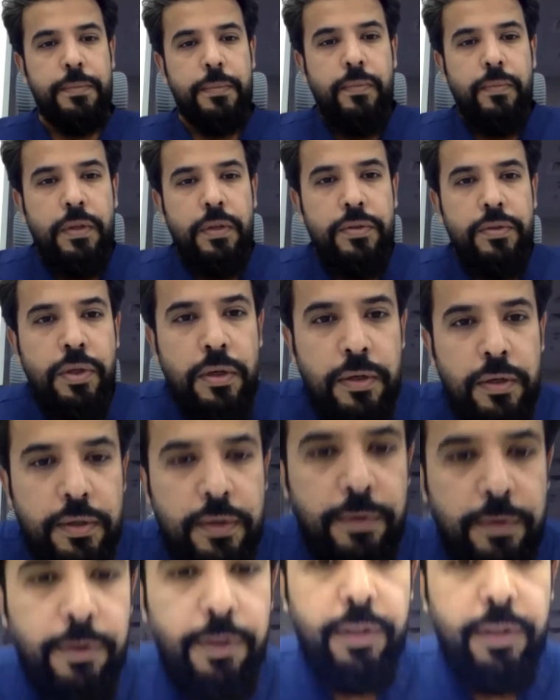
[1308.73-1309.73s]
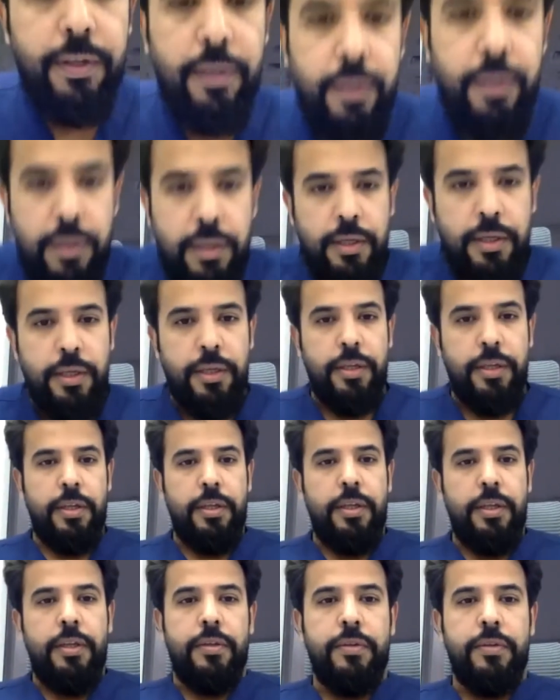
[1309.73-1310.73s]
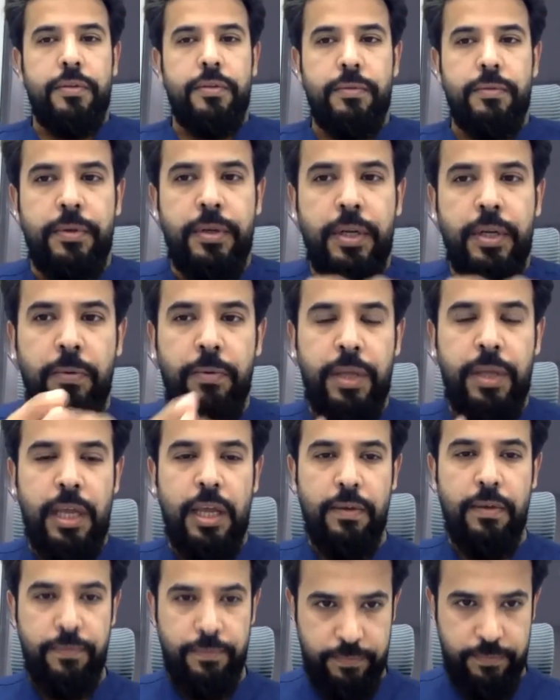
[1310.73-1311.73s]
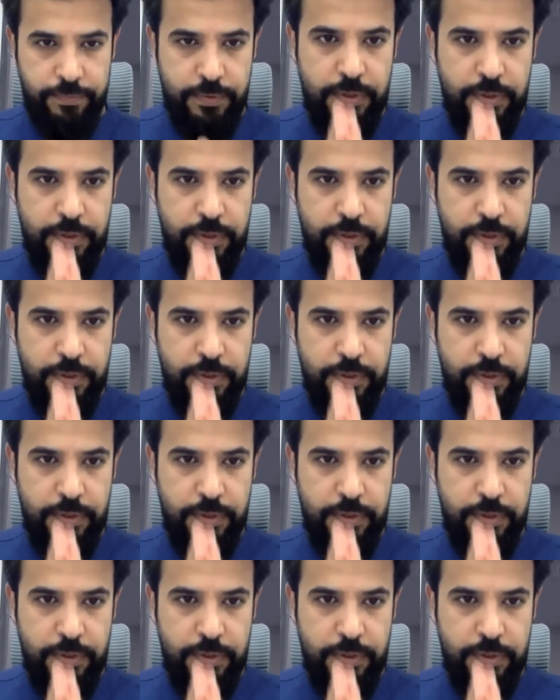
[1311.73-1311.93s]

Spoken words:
So now we have,